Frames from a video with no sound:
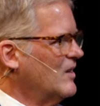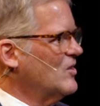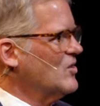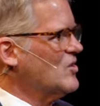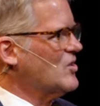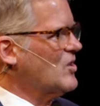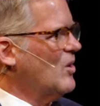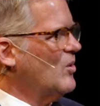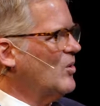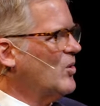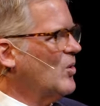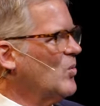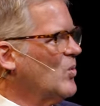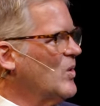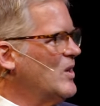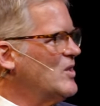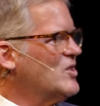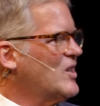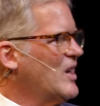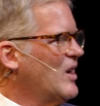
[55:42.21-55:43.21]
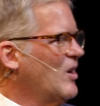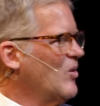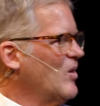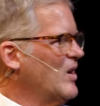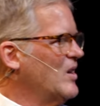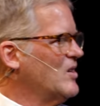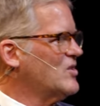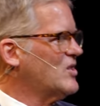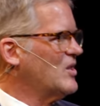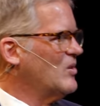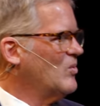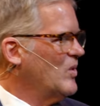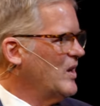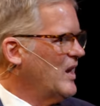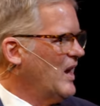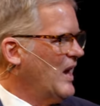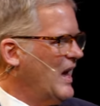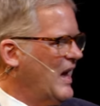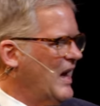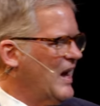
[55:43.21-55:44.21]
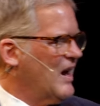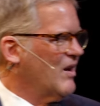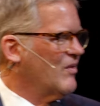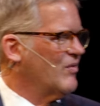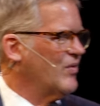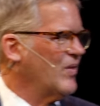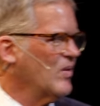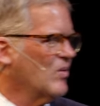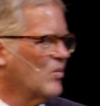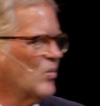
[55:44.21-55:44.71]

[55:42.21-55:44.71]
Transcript: So, the risk areas that we have